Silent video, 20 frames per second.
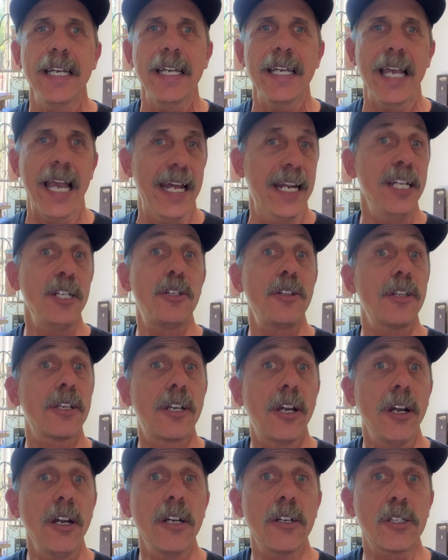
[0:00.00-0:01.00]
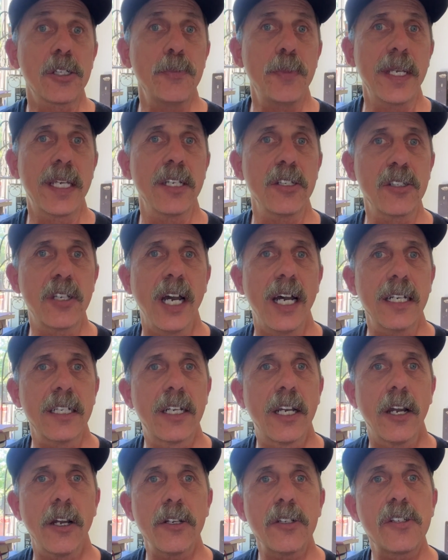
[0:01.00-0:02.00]
and into the curse, because God
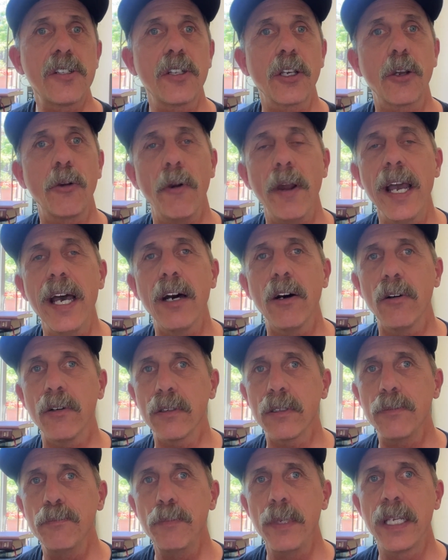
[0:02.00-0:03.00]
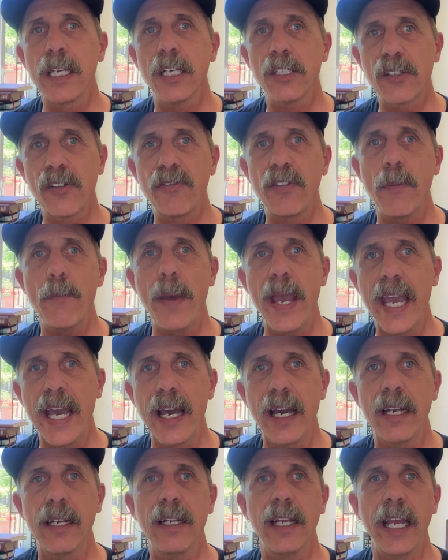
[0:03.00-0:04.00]
cursed the ground because of the
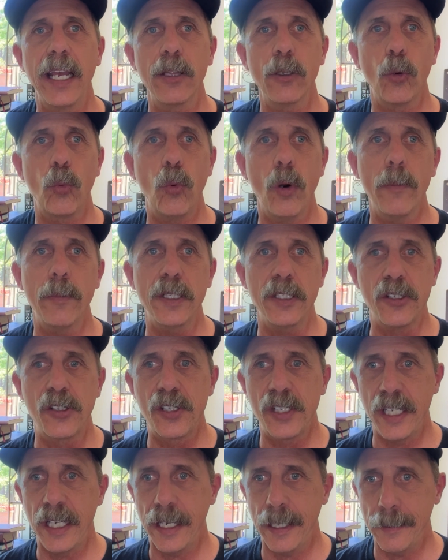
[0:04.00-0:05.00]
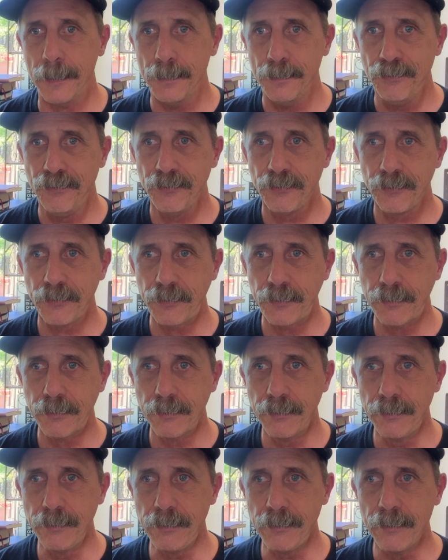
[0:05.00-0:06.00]
man and the woman's sin.
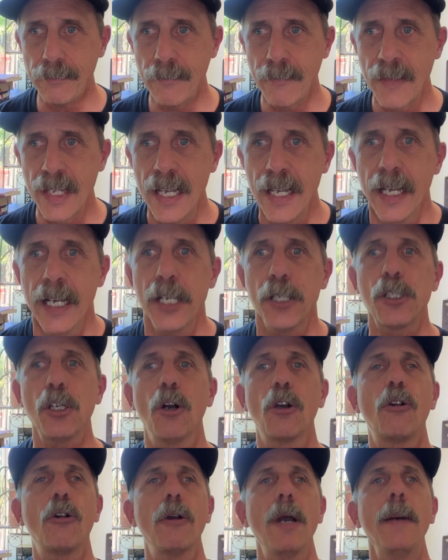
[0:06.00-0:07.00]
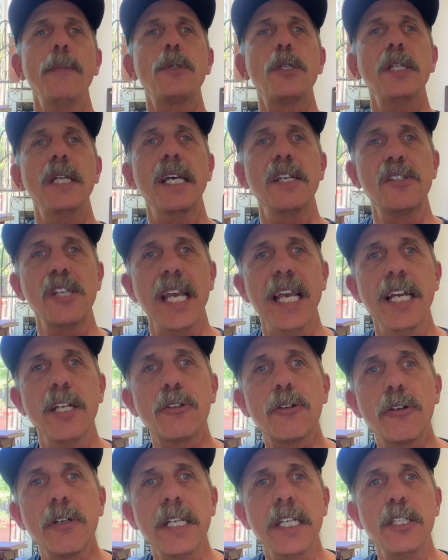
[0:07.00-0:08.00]
So corruption has
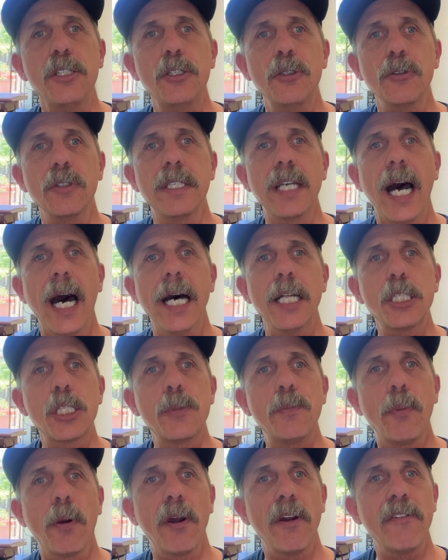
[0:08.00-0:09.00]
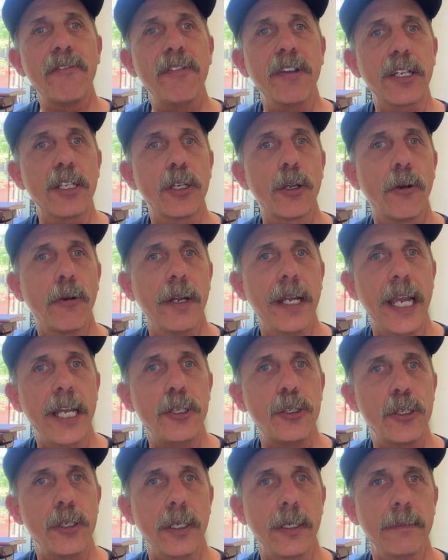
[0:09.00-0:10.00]
entered into God's perfect
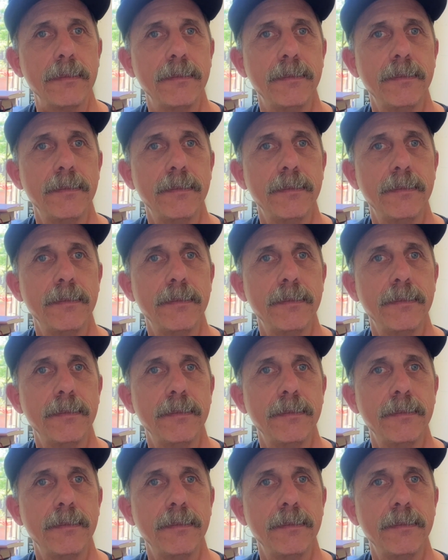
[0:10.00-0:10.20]
creation.